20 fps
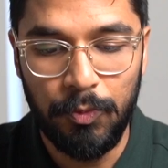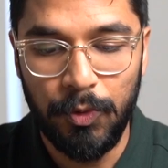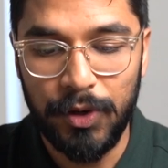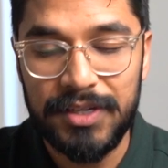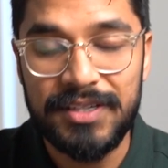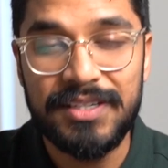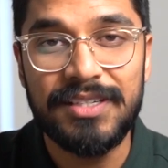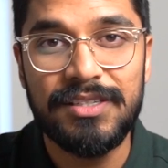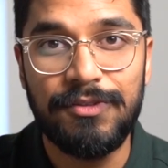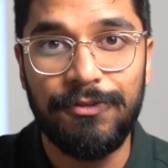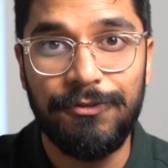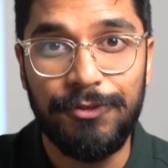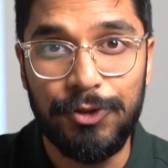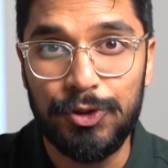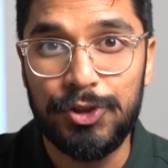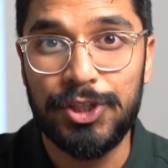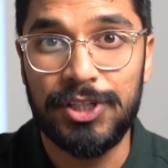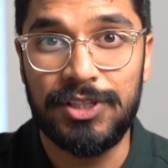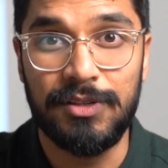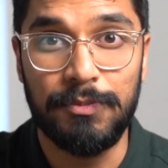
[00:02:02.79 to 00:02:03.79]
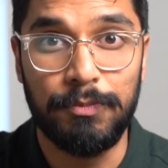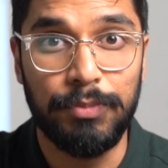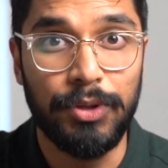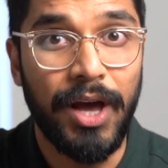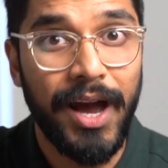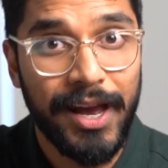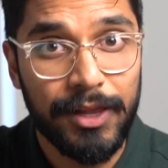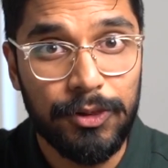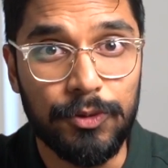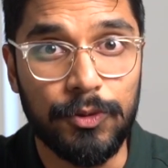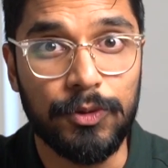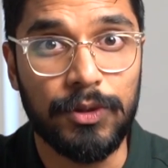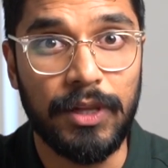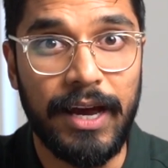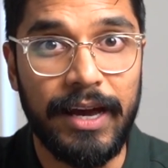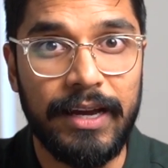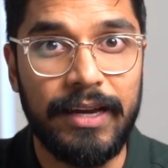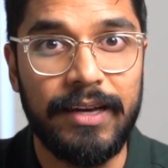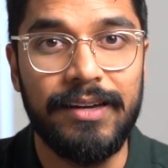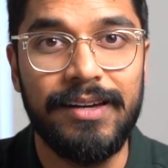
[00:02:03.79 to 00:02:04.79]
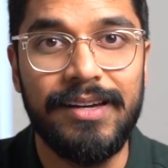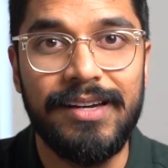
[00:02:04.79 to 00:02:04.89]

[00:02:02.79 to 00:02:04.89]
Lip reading: what does future supply look like?